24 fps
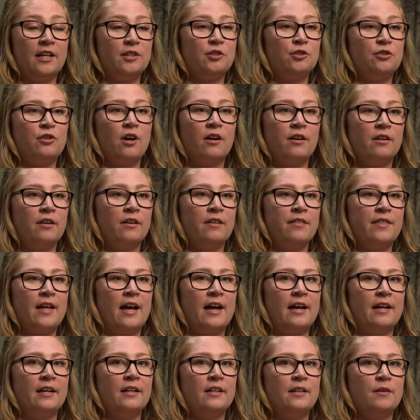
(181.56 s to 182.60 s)
struggle
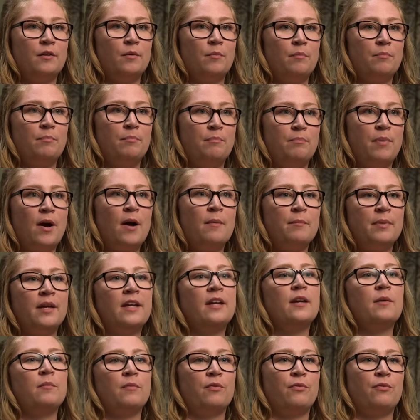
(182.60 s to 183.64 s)
that pumping
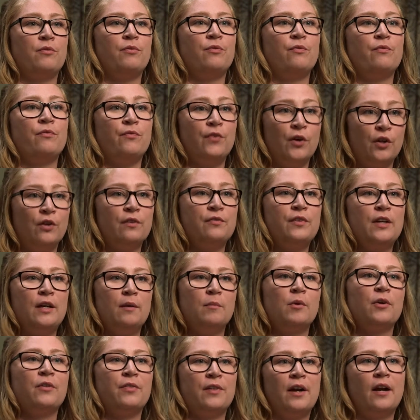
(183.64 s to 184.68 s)
him full of
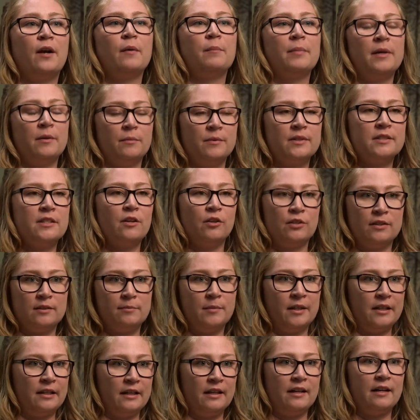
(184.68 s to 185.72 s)
chemotherapy was
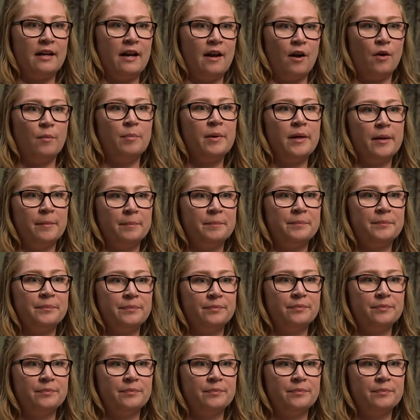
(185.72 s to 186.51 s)
ultimately going to help him.